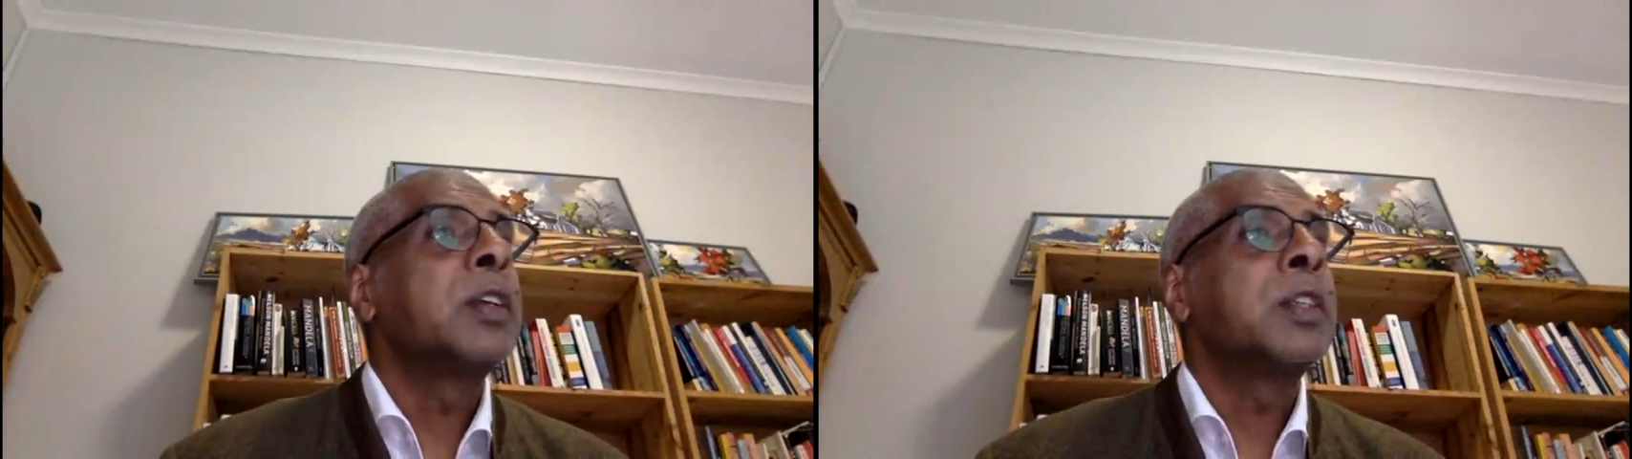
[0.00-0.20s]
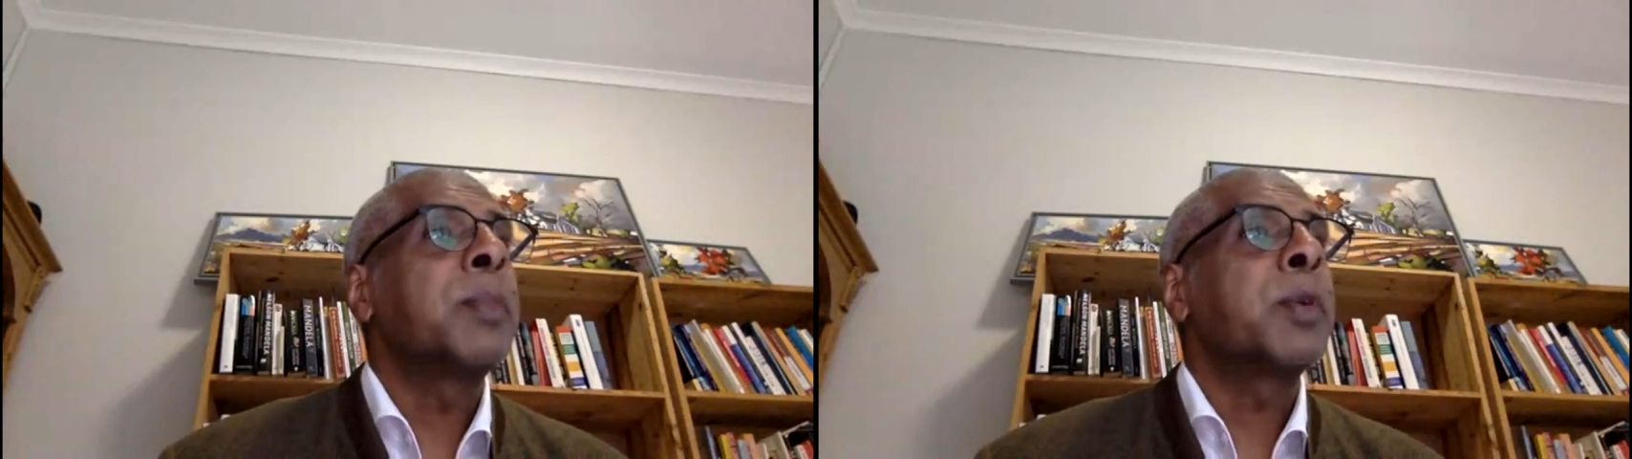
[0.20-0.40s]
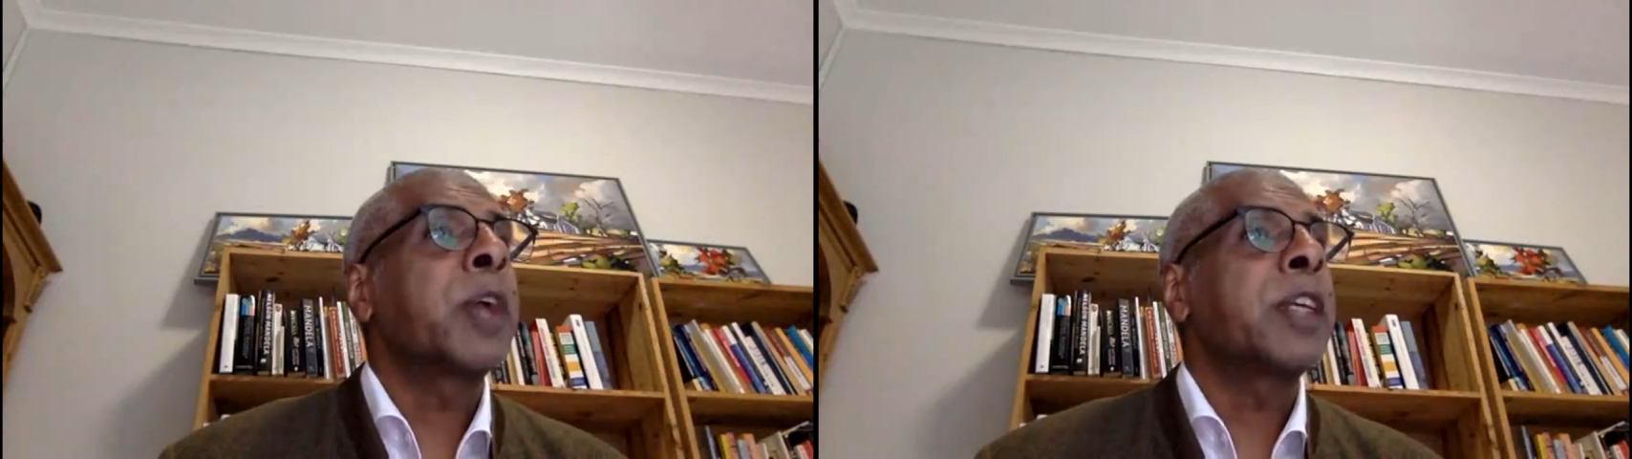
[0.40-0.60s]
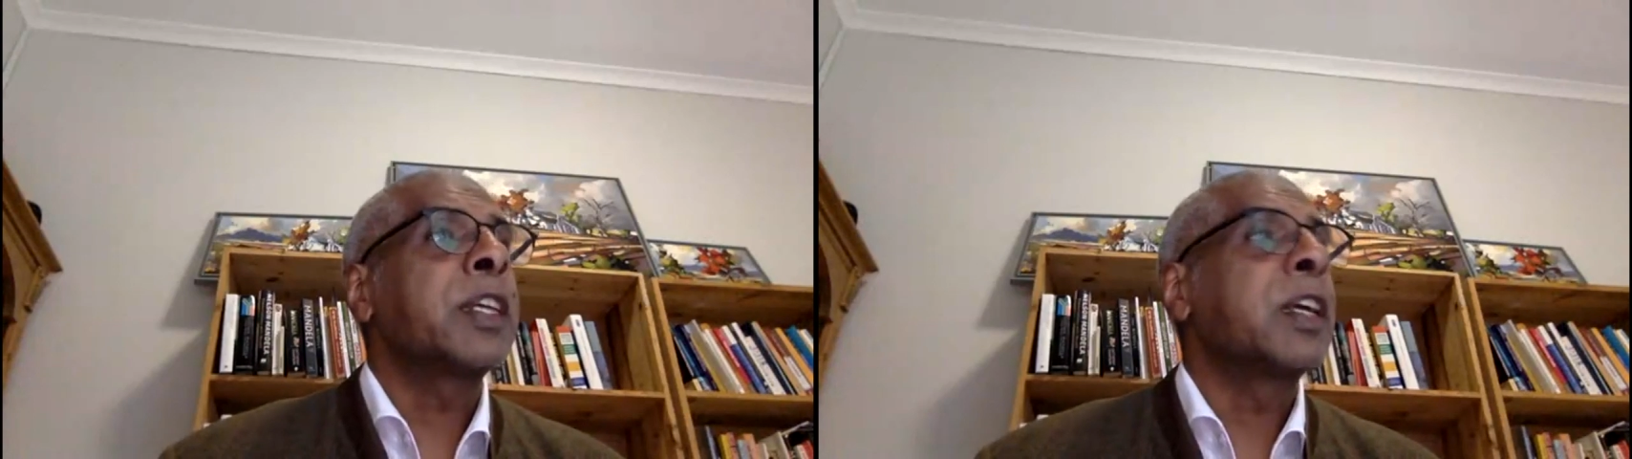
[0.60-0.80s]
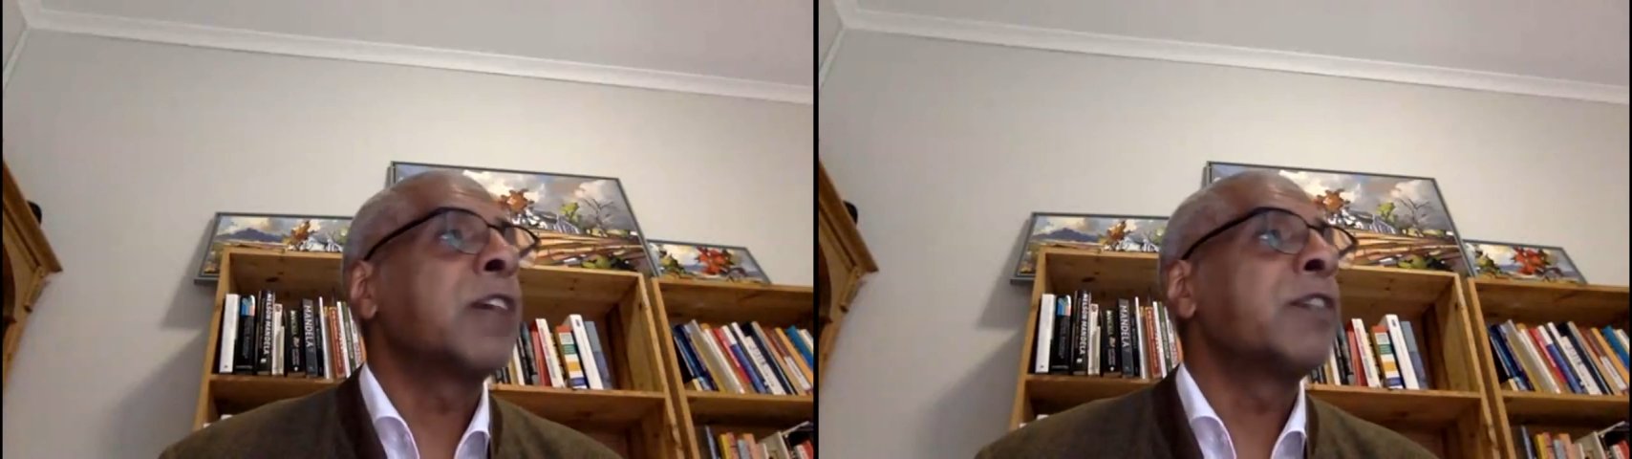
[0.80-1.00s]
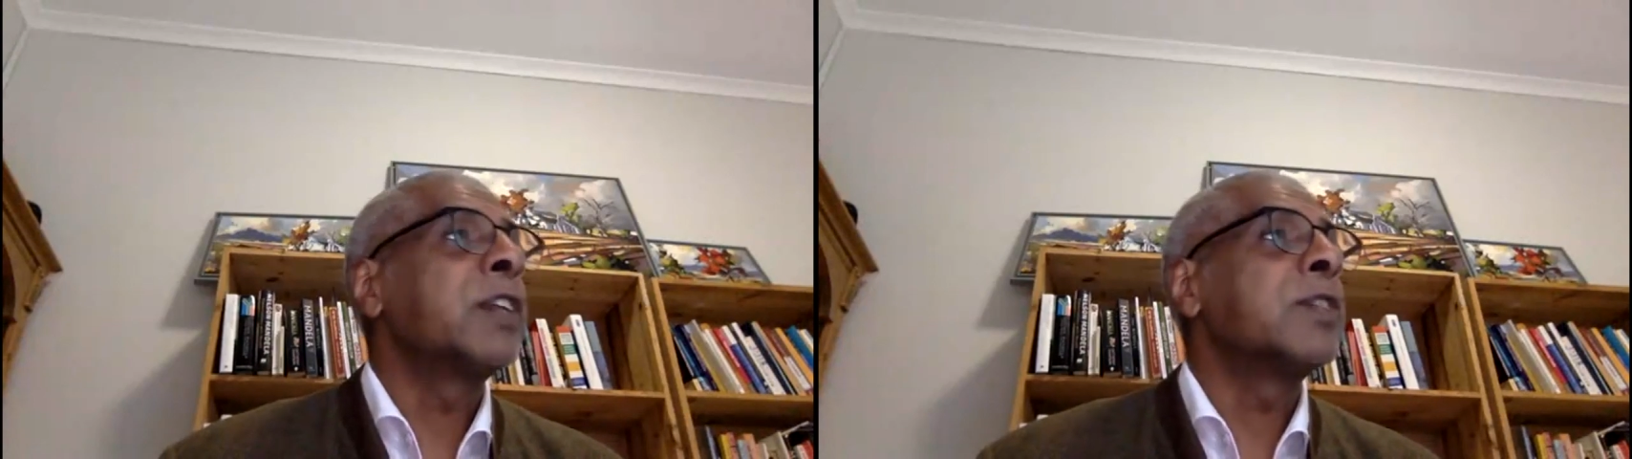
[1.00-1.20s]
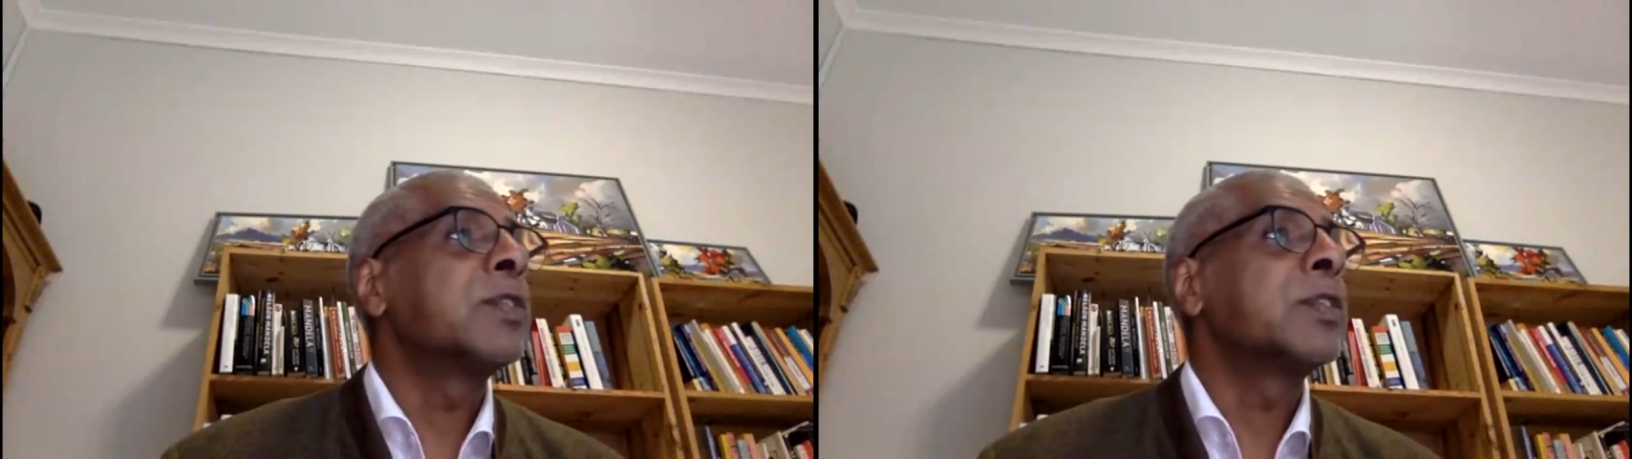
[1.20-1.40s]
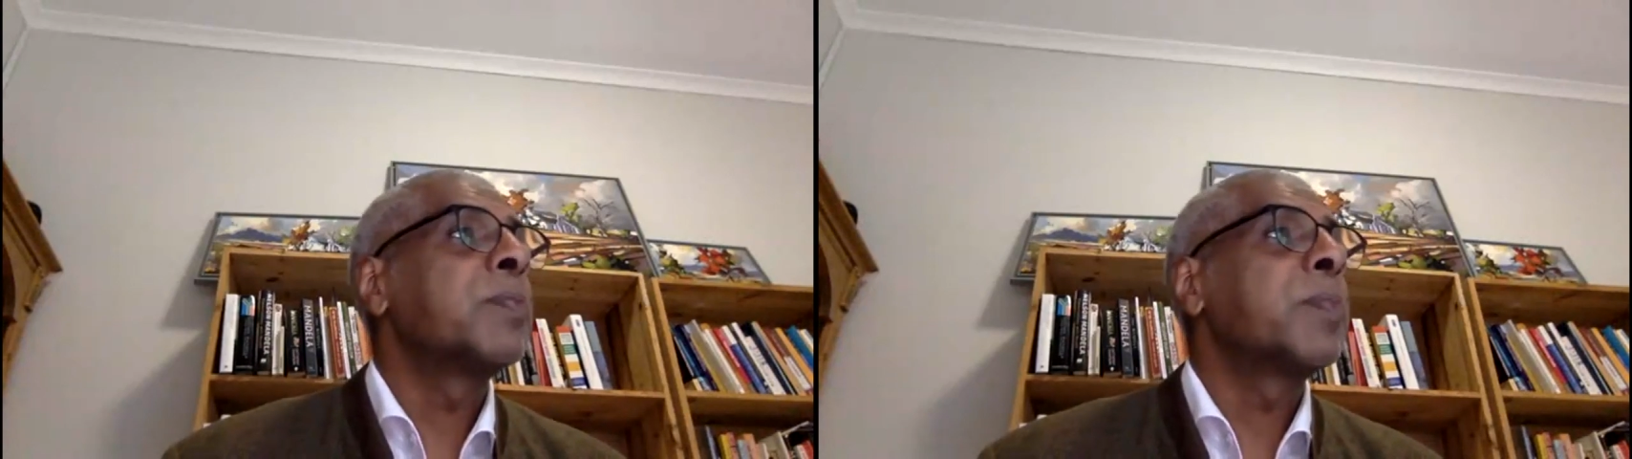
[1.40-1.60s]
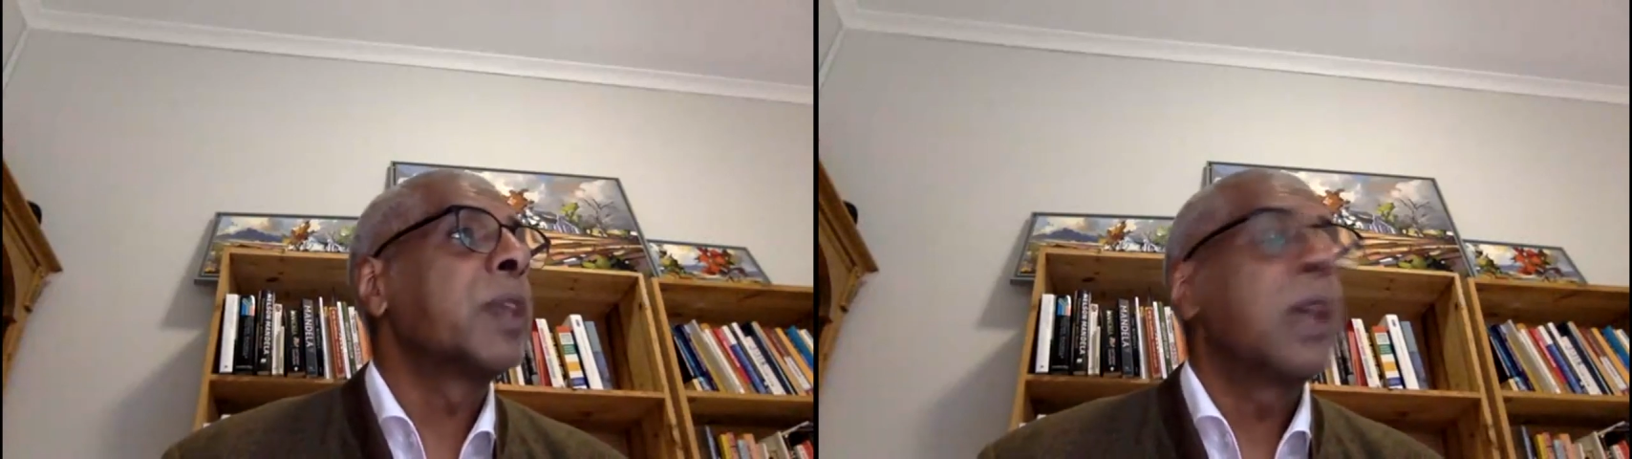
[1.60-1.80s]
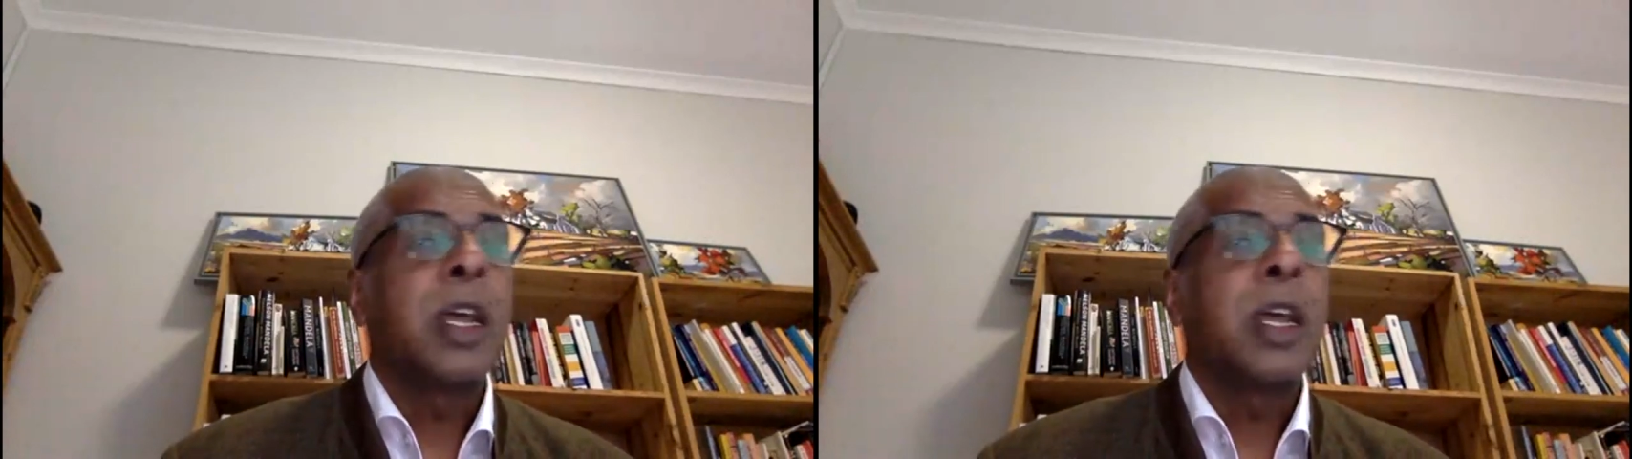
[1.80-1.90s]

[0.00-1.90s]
democratic governance.